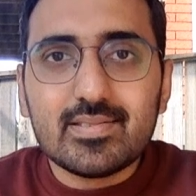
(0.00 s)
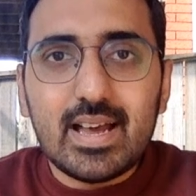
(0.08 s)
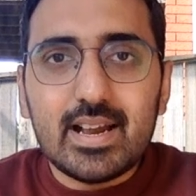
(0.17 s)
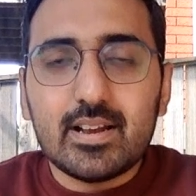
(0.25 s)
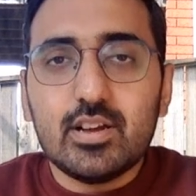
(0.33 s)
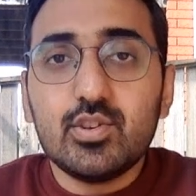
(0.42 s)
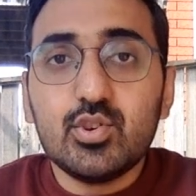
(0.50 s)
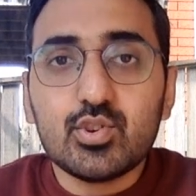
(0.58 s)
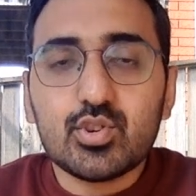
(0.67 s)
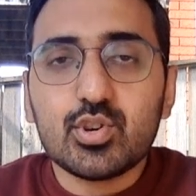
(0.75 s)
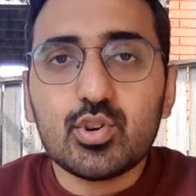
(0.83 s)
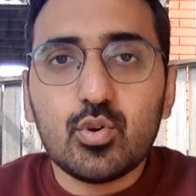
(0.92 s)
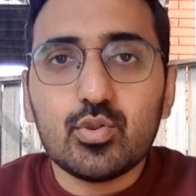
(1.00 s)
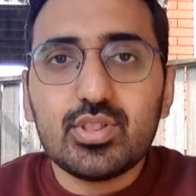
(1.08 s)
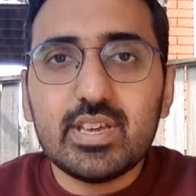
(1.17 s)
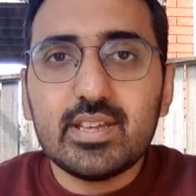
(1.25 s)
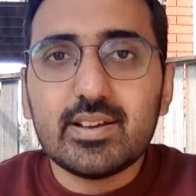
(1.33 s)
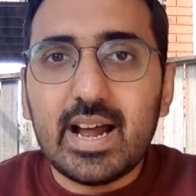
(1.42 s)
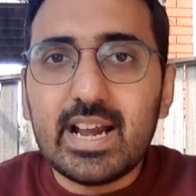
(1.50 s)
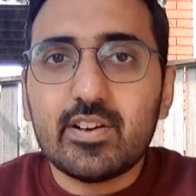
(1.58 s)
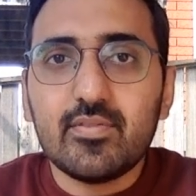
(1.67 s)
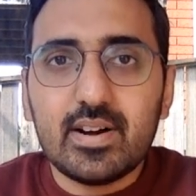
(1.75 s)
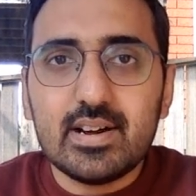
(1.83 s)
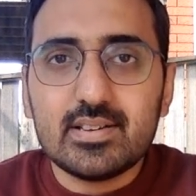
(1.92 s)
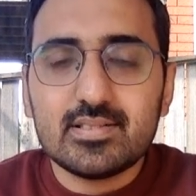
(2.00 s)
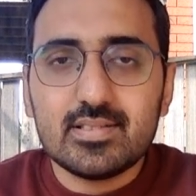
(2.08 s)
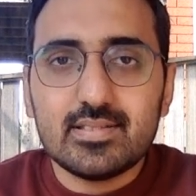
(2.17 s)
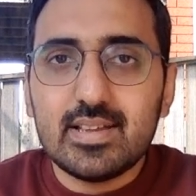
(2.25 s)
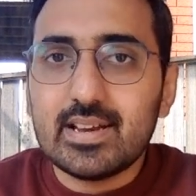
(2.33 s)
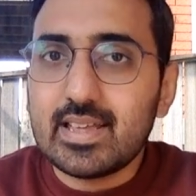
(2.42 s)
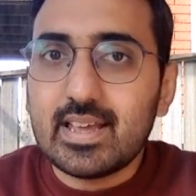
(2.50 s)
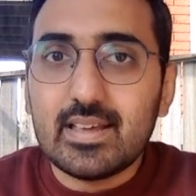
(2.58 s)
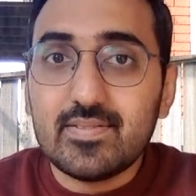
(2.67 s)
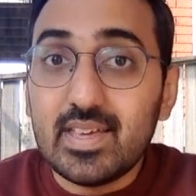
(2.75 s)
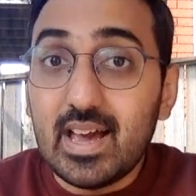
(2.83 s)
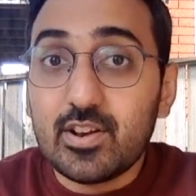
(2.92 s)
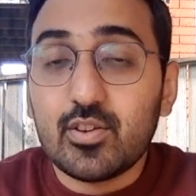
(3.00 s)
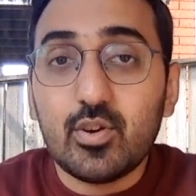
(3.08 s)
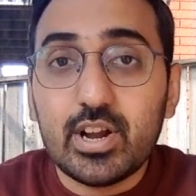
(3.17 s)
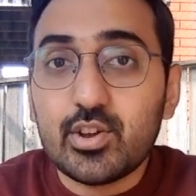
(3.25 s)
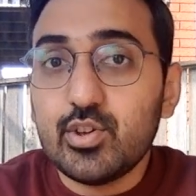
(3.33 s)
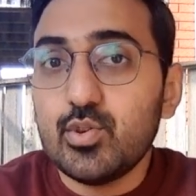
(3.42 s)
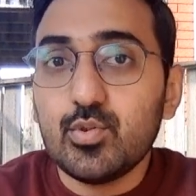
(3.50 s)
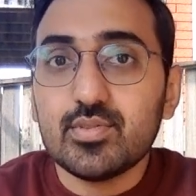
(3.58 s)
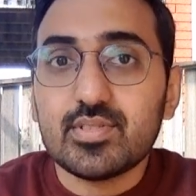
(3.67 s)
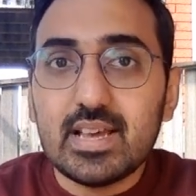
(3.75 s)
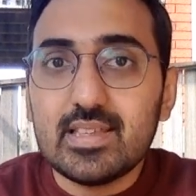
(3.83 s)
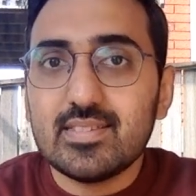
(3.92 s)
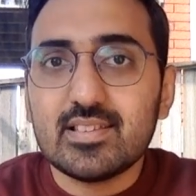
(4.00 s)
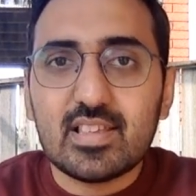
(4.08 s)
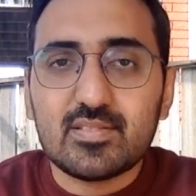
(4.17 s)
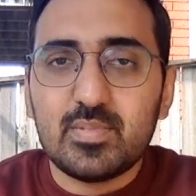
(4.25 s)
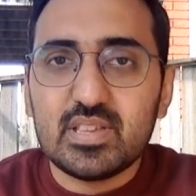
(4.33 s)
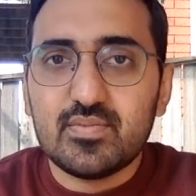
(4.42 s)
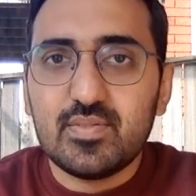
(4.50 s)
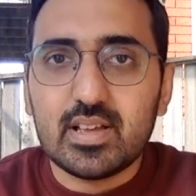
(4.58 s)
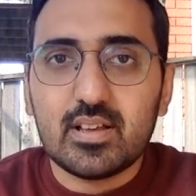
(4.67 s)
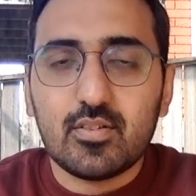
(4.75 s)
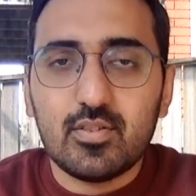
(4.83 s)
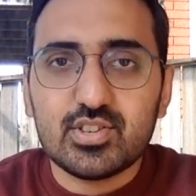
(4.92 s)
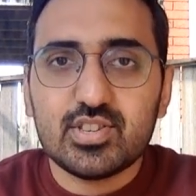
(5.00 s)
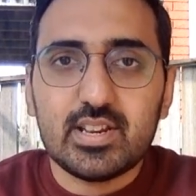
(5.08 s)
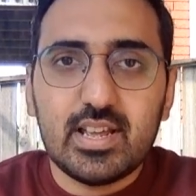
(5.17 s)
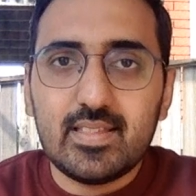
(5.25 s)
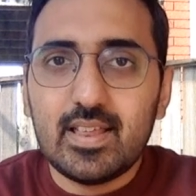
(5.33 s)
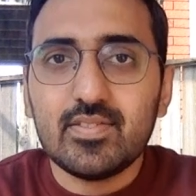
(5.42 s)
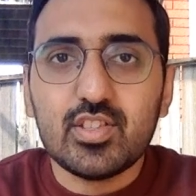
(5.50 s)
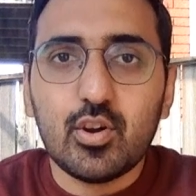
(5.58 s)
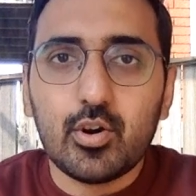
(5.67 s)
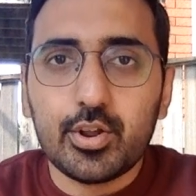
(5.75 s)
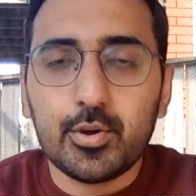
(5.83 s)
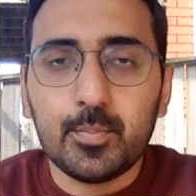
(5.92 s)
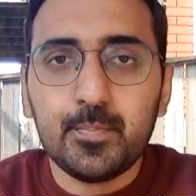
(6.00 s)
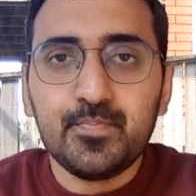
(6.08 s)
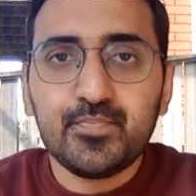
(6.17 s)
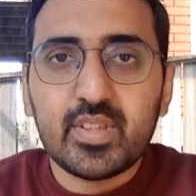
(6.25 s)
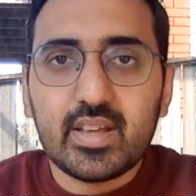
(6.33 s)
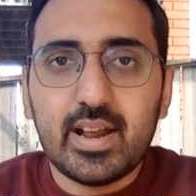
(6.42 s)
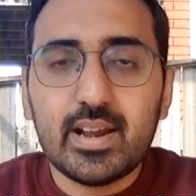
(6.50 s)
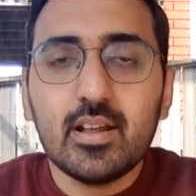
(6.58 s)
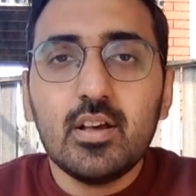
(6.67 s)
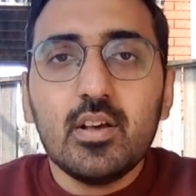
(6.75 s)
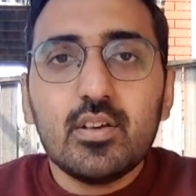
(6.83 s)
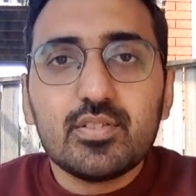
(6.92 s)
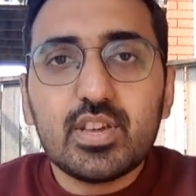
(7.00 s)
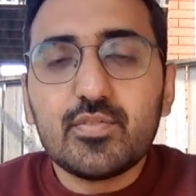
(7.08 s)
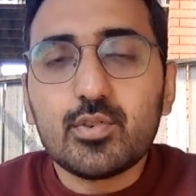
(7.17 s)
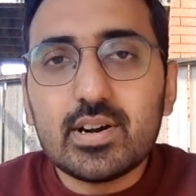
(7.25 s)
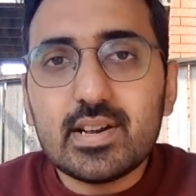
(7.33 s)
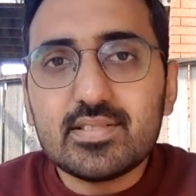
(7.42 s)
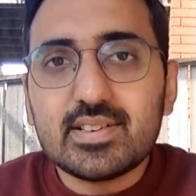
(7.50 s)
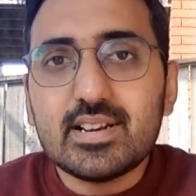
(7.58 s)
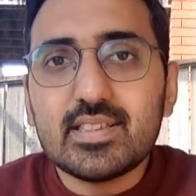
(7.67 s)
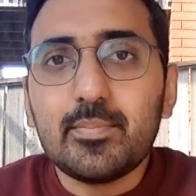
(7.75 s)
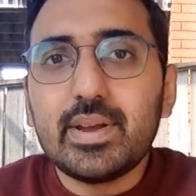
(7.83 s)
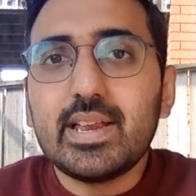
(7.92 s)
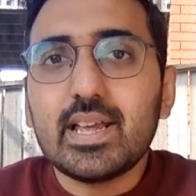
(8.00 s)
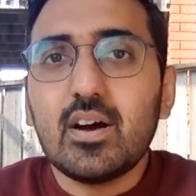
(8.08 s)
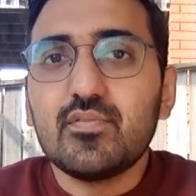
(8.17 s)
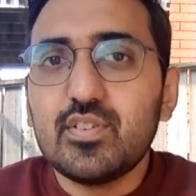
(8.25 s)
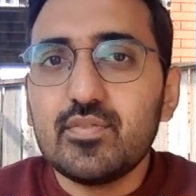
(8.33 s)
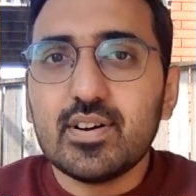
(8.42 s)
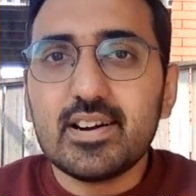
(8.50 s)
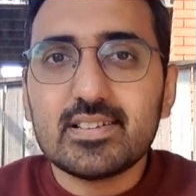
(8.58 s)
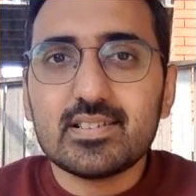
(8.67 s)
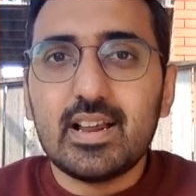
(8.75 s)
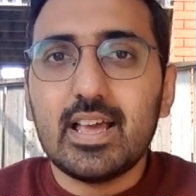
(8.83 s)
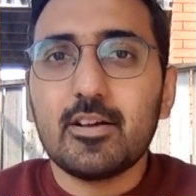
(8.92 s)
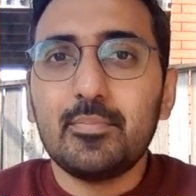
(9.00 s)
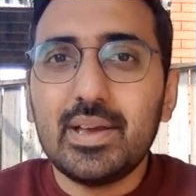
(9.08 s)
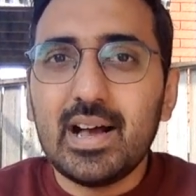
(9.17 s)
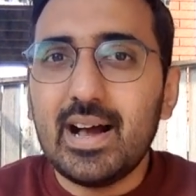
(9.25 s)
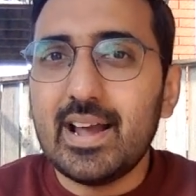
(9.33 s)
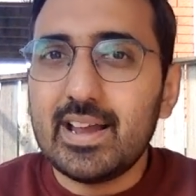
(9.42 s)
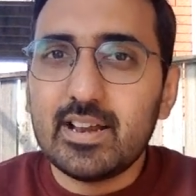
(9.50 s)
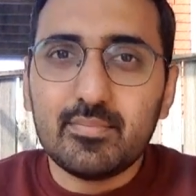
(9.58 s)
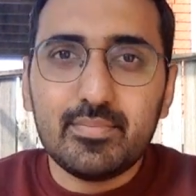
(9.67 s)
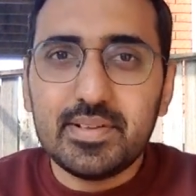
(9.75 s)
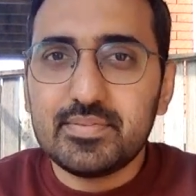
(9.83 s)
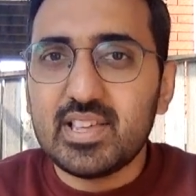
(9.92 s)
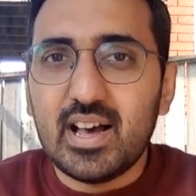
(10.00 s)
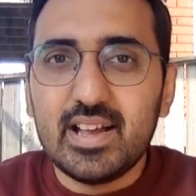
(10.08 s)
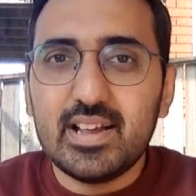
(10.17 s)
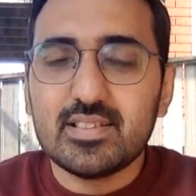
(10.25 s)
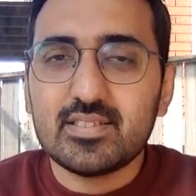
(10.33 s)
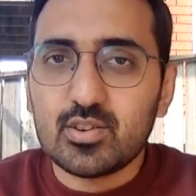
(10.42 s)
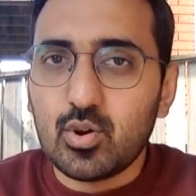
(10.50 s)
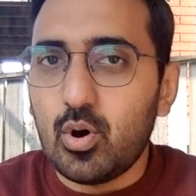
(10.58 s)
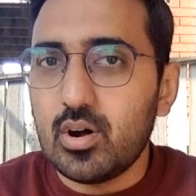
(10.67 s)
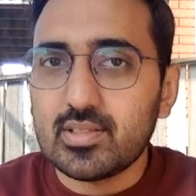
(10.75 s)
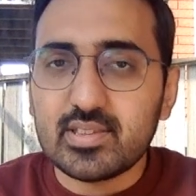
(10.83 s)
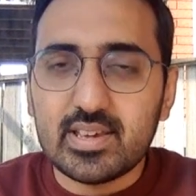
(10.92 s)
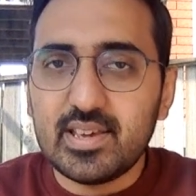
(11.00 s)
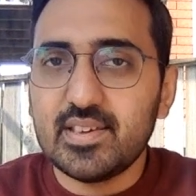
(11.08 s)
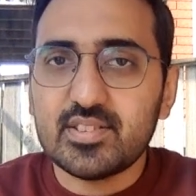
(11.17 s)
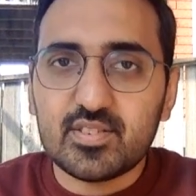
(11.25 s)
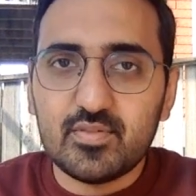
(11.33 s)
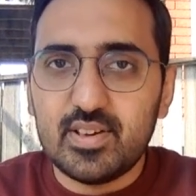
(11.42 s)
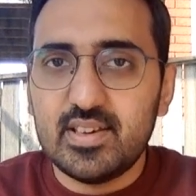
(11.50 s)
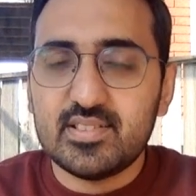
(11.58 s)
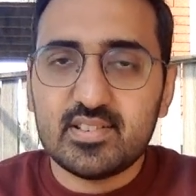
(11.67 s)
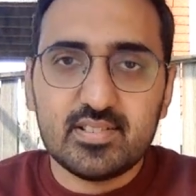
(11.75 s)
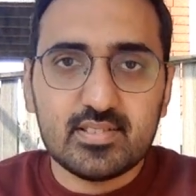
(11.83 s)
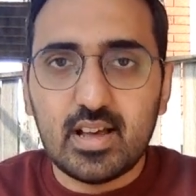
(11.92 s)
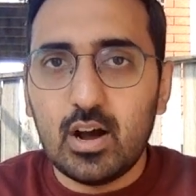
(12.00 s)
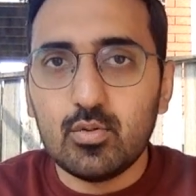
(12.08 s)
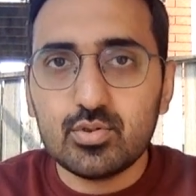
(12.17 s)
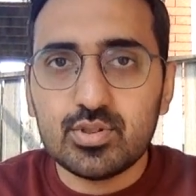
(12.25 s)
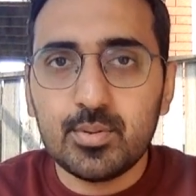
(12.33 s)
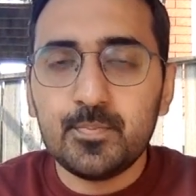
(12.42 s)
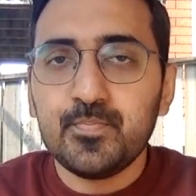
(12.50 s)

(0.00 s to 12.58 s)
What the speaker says: that you should know the right words that they are going to use in this specific question and in the audio, right? So you have to understand the meaning of the words like behind, besides, north, east, west, south,